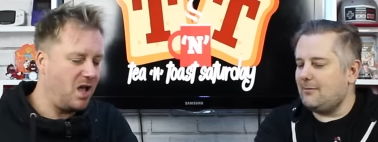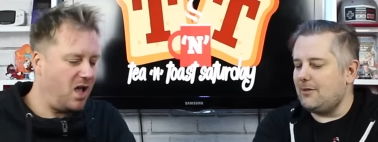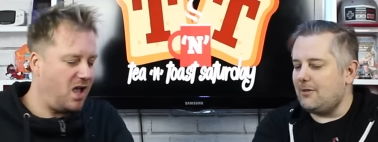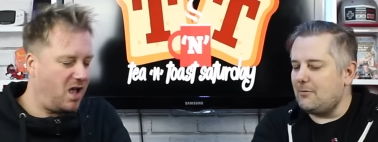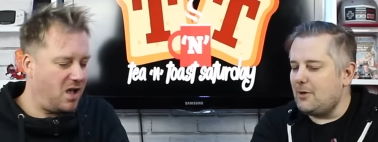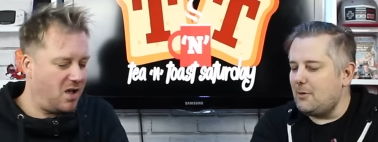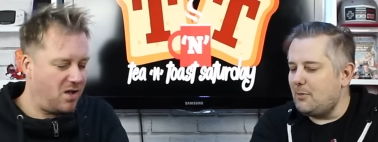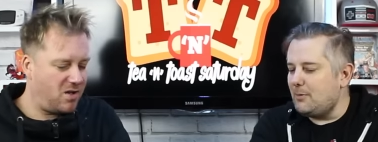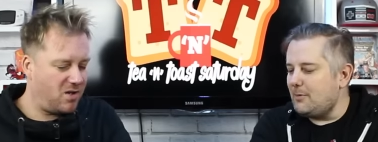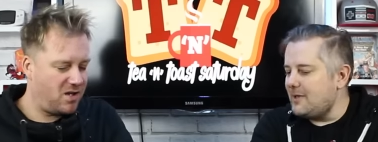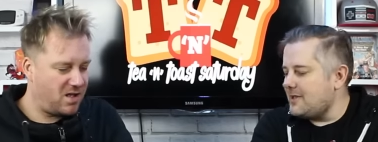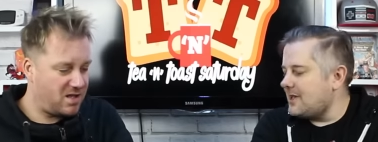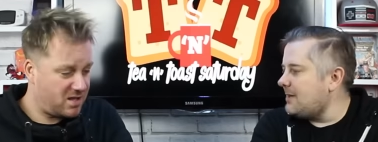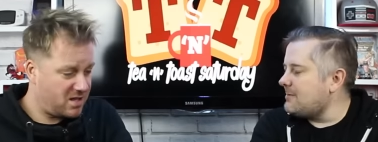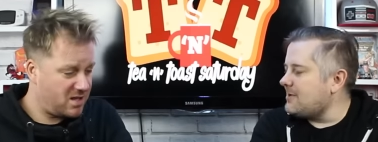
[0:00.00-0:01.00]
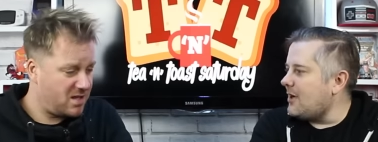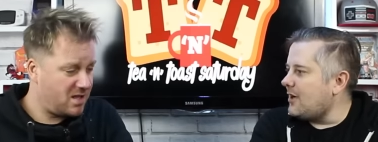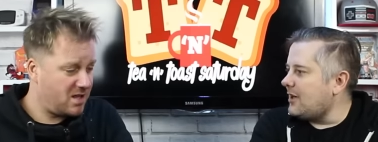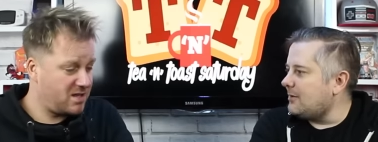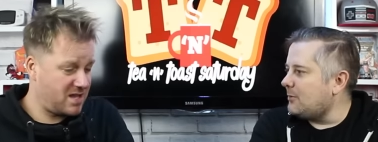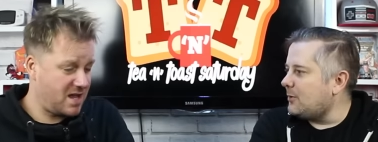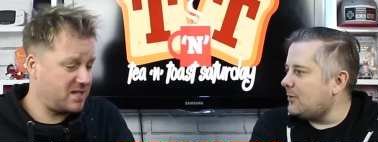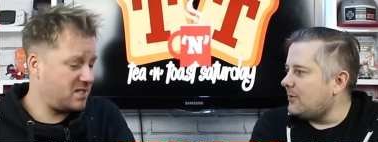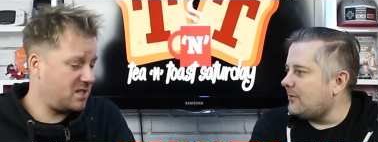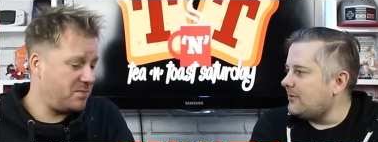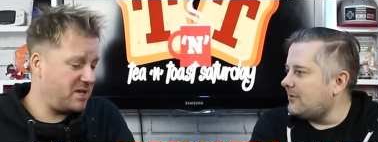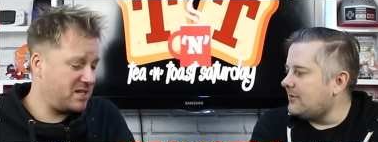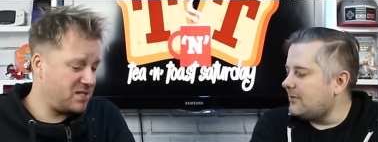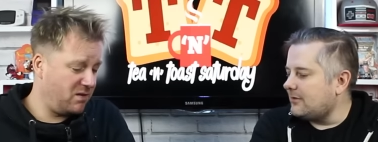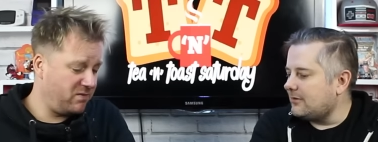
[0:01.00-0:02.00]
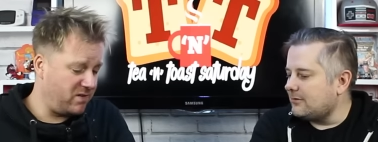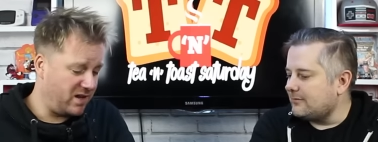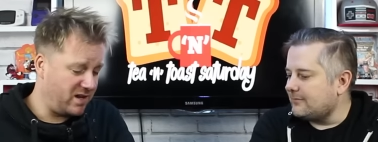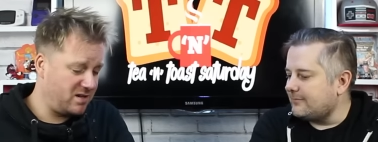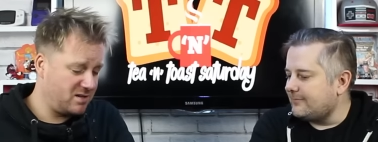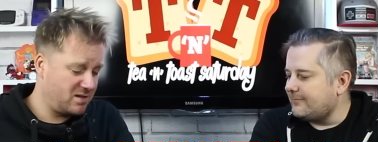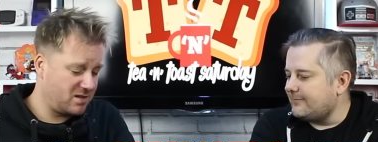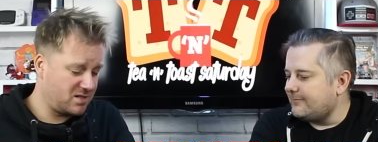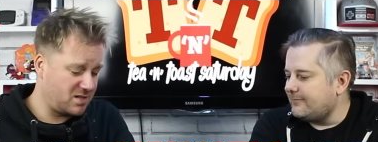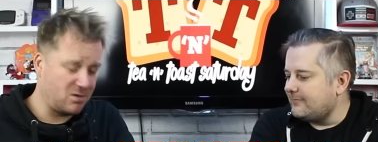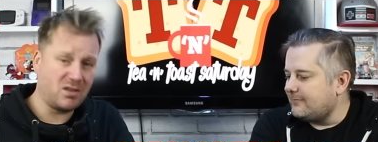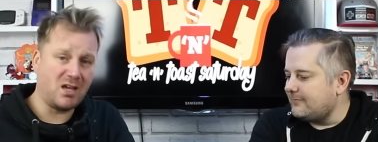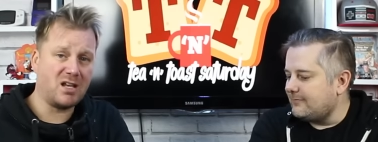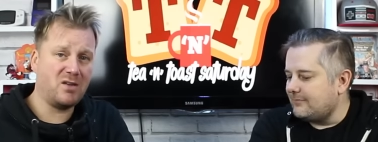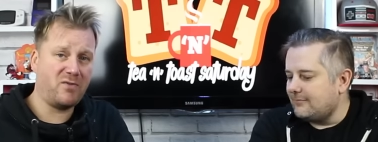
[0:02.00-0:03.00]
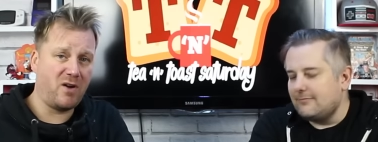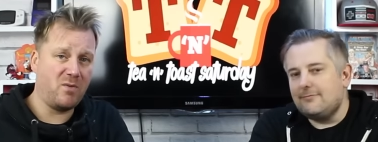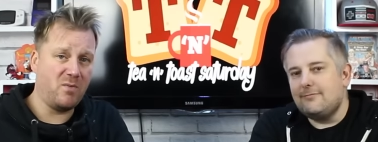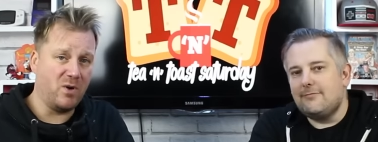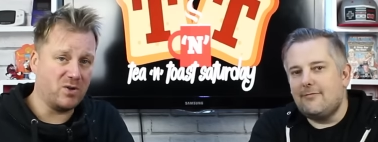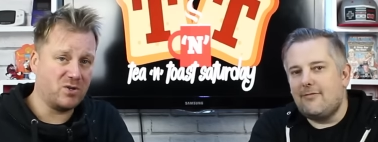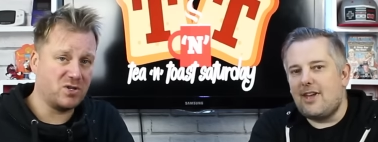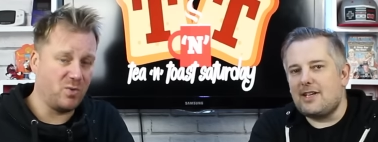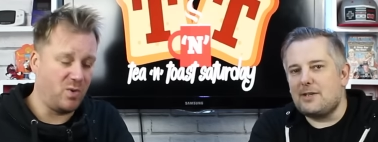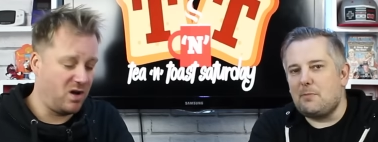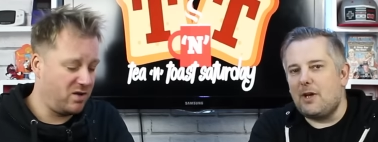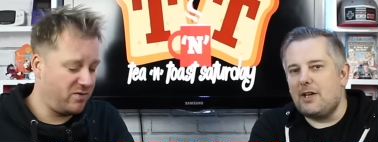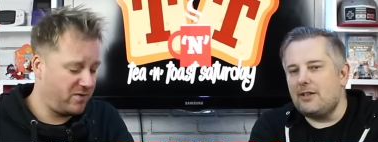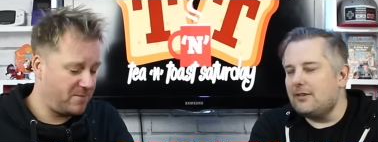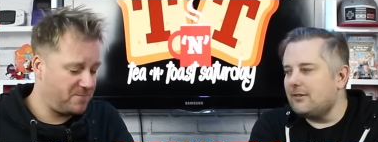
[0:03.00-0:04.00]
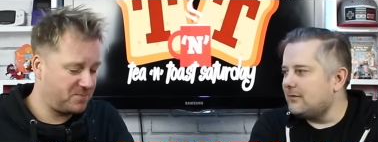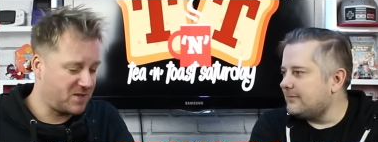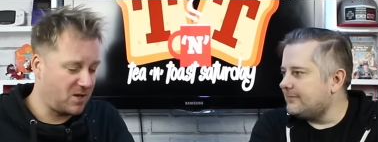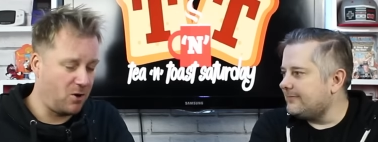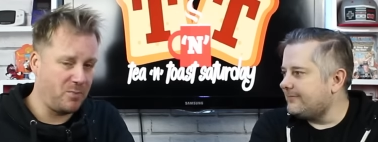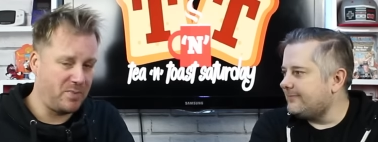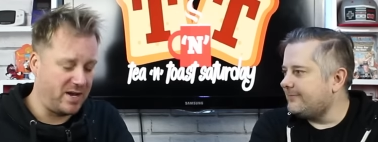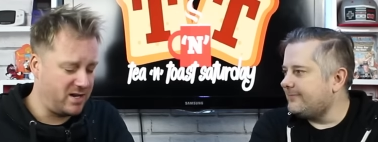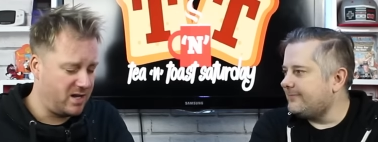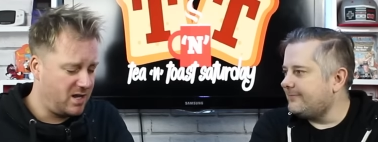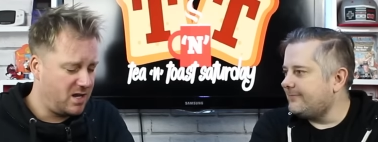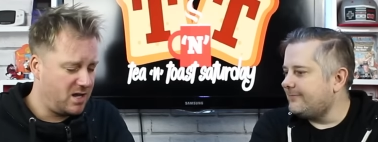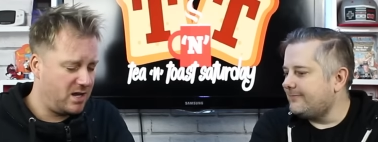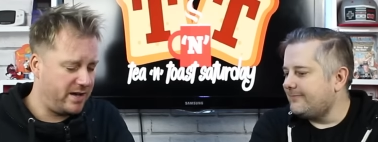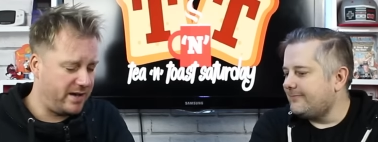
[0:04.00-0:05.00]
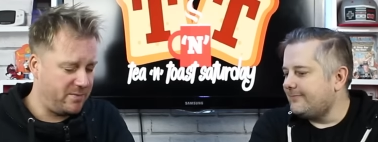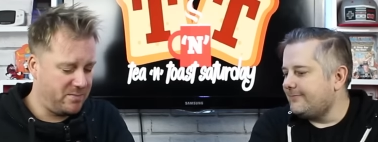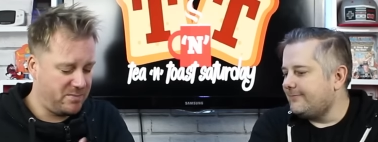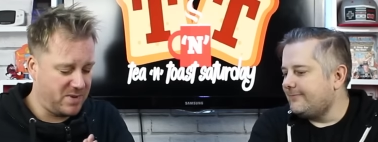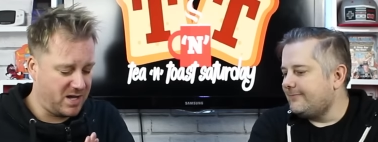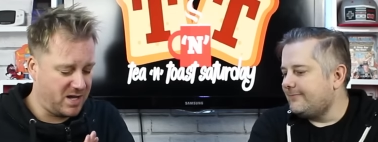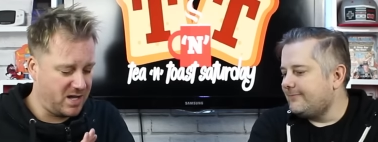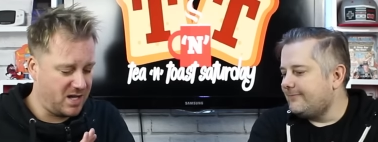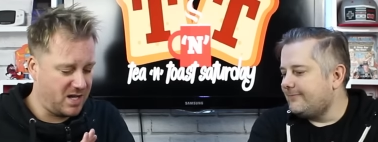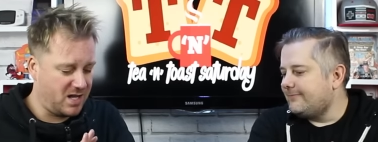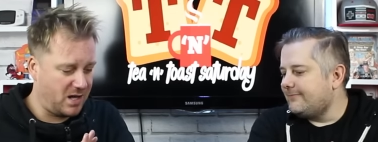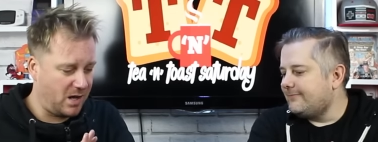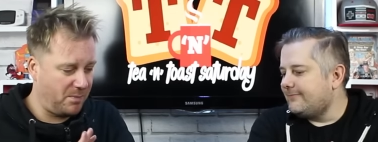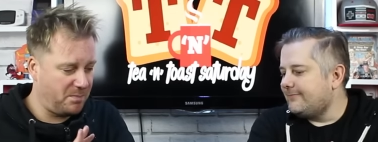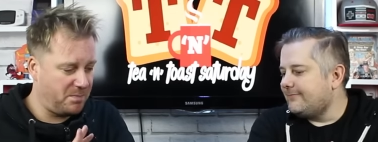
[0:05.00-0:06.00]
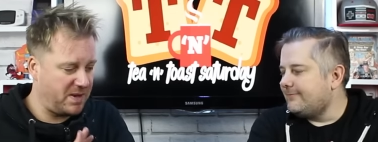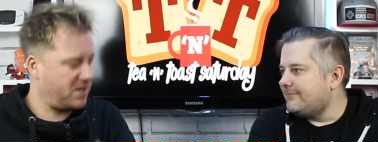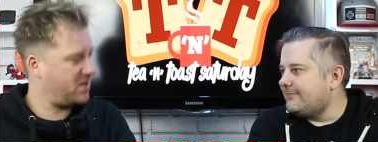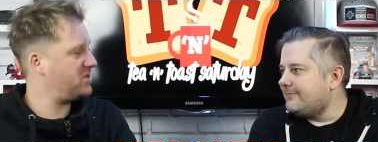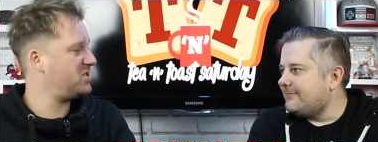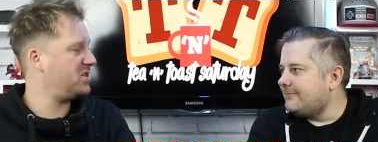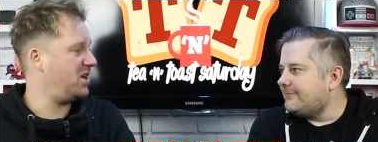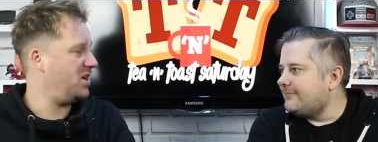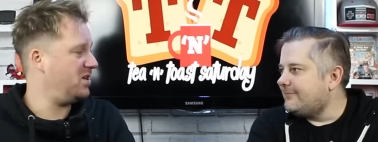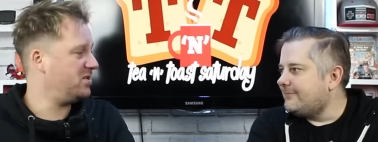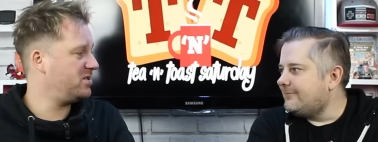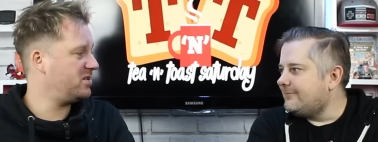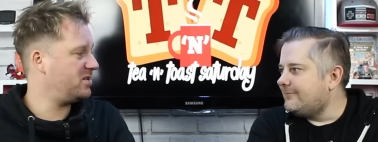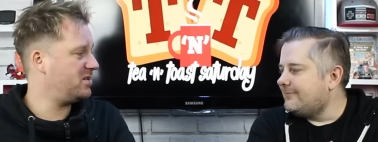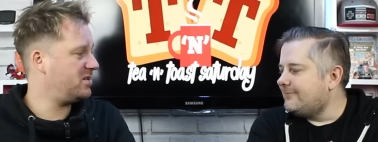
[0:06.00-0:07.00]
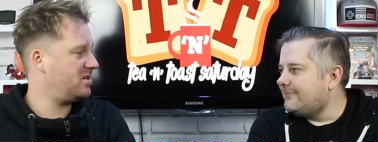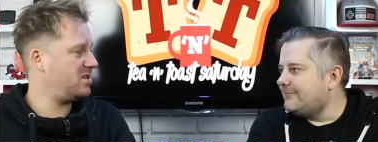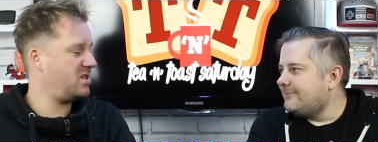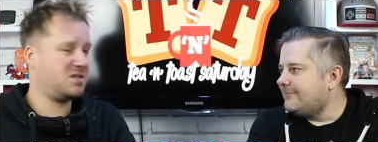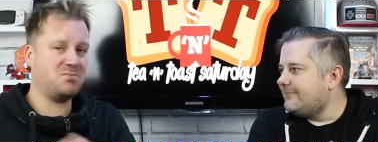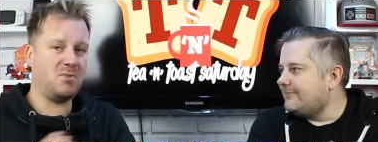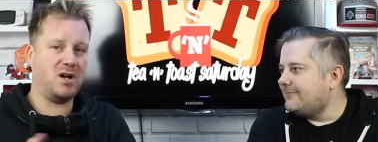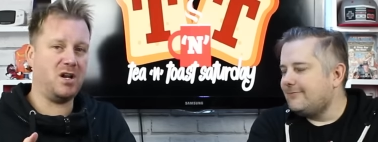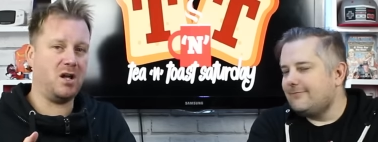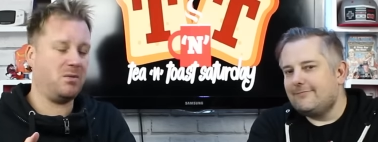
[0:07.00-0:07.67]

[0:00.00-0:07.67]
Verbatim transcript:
Speaker 1: we, have got to open them at the same time. Yeah,
Speaker 2: I mean it's lovely. So thank you very much, Thanks, the wife. Pen. All right, pen. Um, but I'm a bit concerned that this might